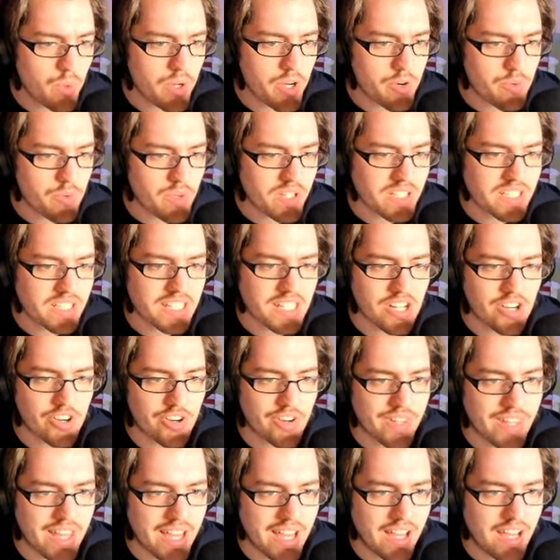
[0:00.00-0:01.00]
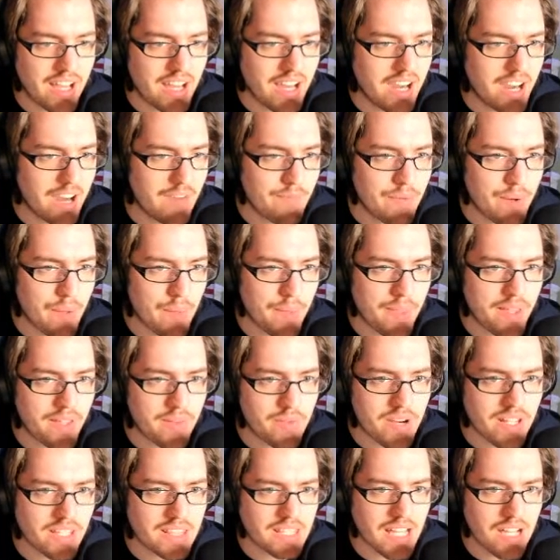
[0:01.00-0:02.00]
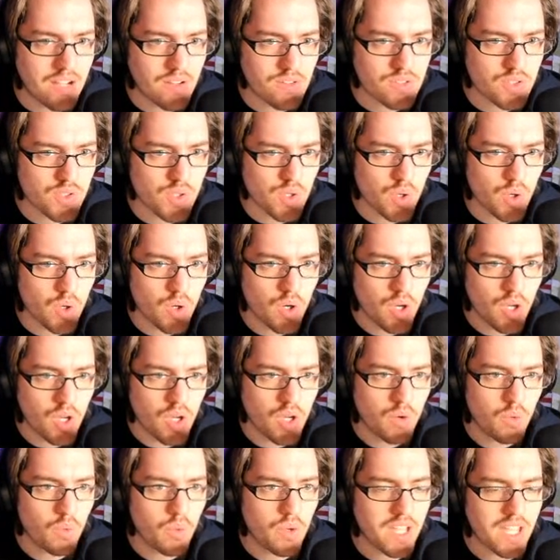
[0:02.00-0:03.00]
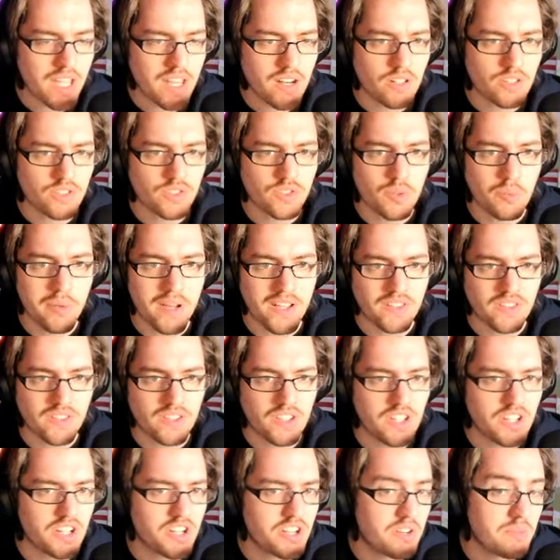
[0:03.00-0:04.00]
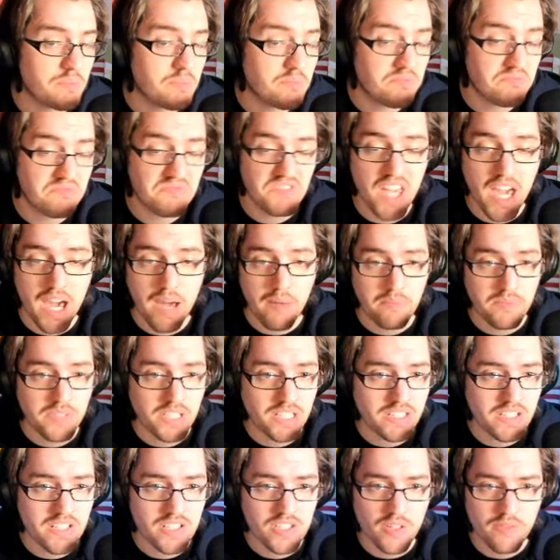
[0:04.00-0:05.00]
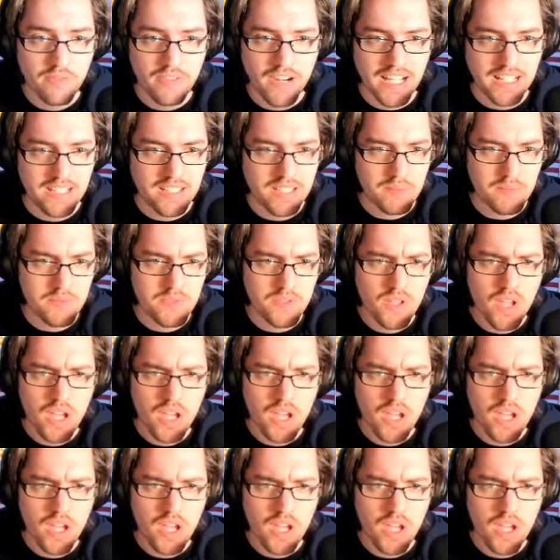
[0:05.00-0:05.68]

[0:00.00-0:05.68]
don't really care that about that right now, so we can also pass here, yeah, the list of items.